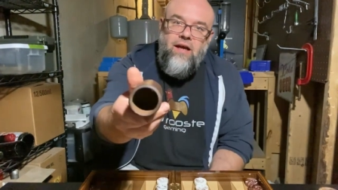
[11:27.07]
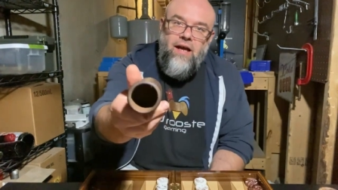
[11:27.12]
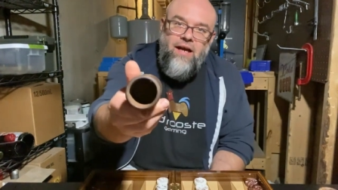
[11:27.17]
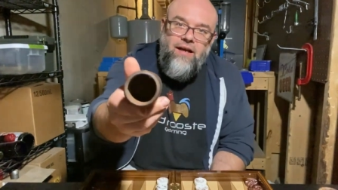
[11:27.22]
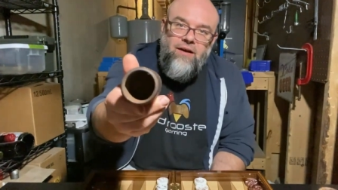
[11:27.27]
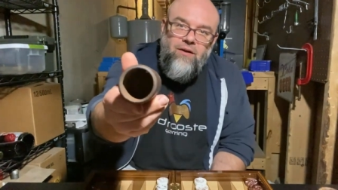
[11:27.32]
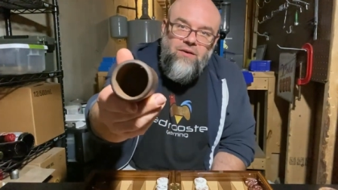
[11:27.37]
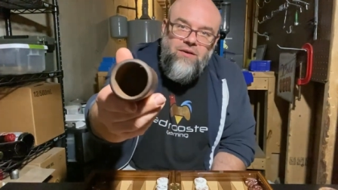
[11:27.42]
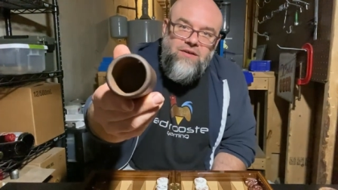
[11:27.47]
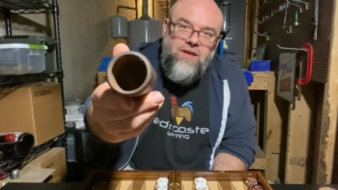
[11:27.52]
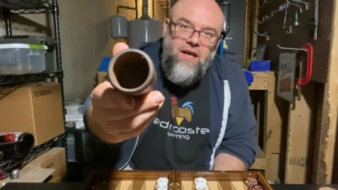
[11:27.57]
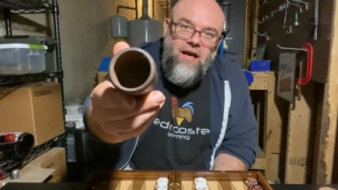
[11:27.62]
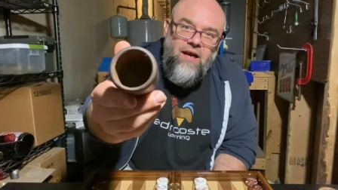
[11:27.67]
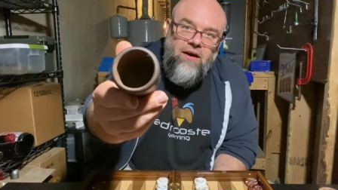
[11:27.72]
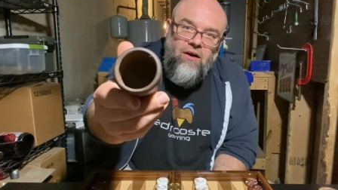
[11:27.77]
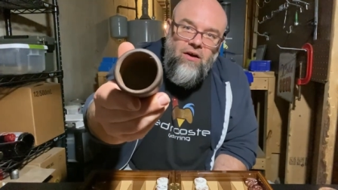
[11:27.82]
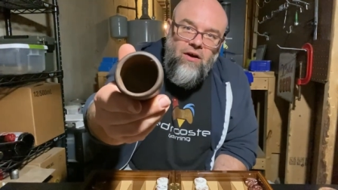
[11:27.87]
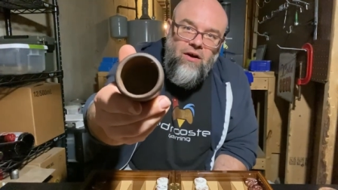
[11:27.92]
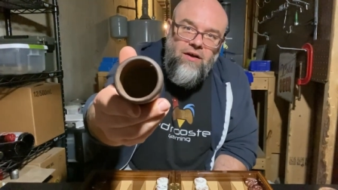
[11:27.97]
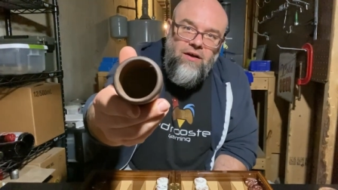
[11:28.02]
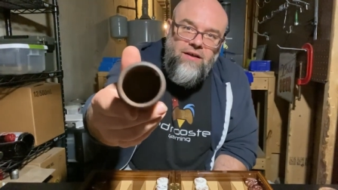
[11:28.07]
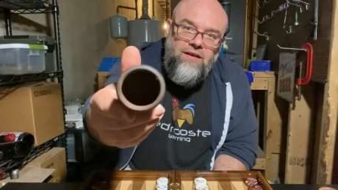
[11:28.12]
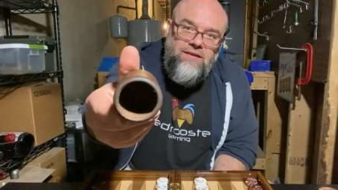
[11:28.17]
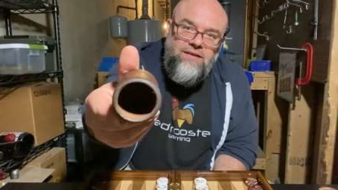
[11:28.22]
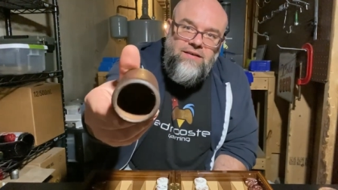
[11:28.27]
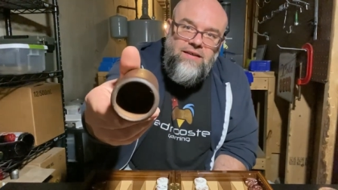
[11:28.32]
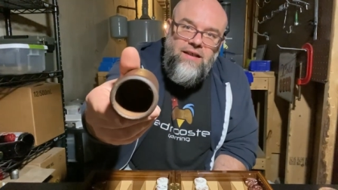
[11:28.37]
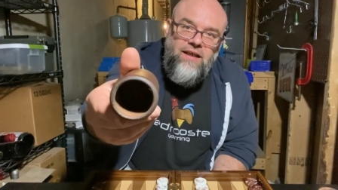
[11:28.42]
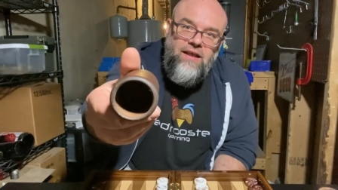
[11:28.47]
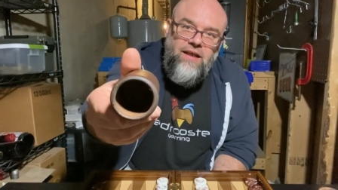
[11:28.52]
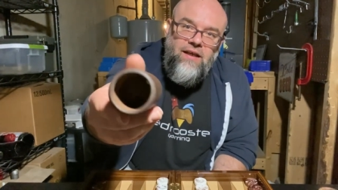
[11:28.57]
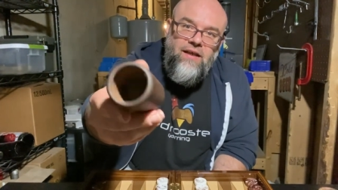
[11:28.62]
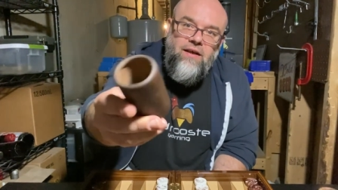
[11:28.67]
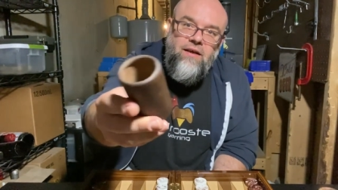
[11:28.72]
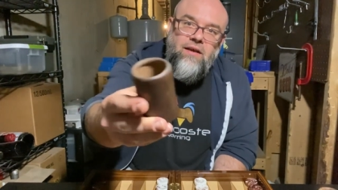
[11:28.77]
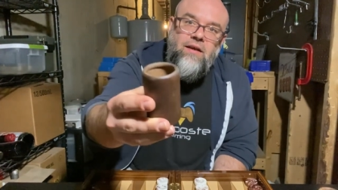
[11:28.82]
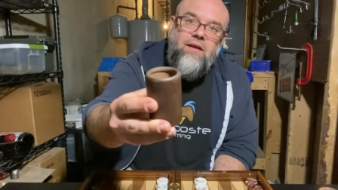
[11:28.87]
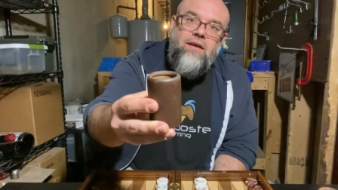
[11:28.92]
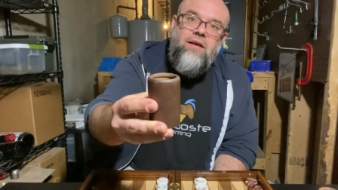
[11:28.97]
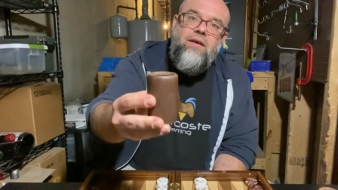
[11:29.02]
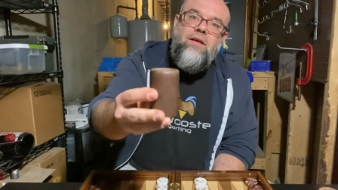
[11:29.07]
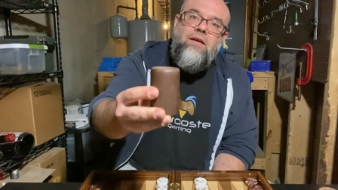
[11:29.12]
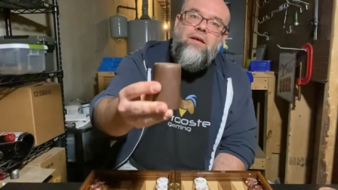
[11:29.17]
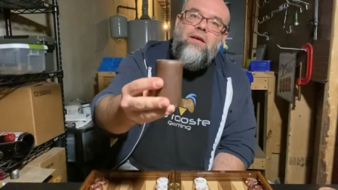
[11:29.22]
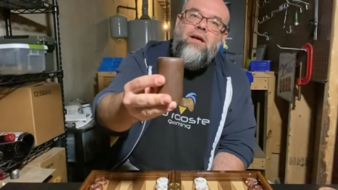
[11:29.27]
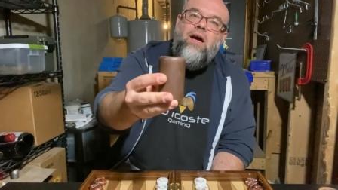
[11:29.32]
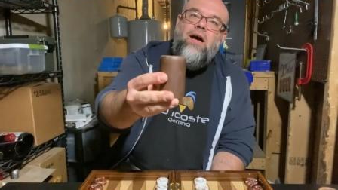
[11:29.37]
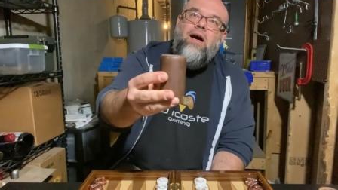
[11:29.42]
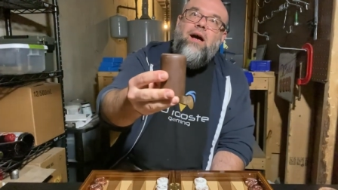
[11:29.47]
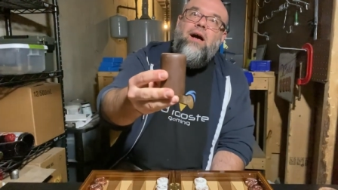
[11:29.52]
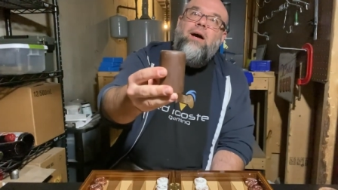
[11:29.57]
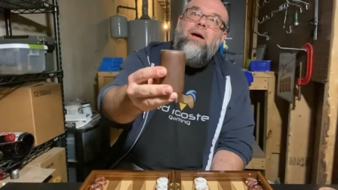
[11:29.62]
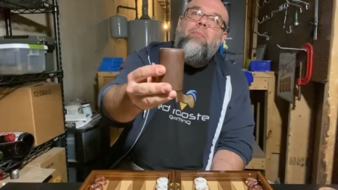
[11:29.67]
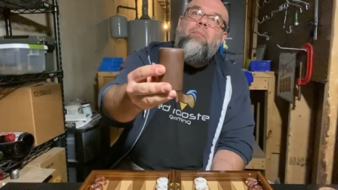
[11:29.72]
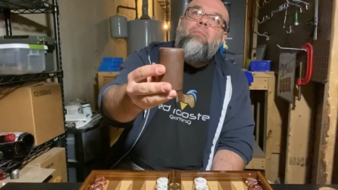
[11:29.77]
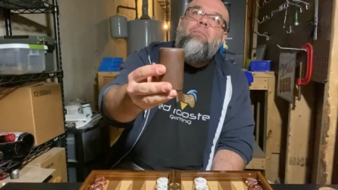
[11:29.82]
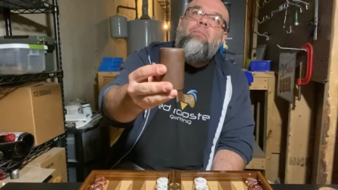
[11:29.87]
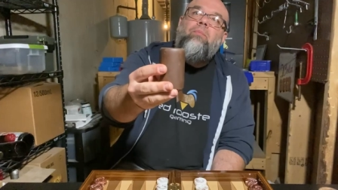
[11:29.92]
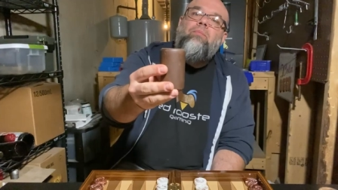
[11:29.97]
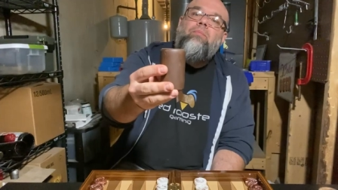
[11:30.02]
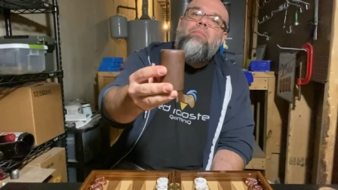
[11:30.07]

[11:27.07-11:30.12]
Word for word: I know it's kind of hard to see, um,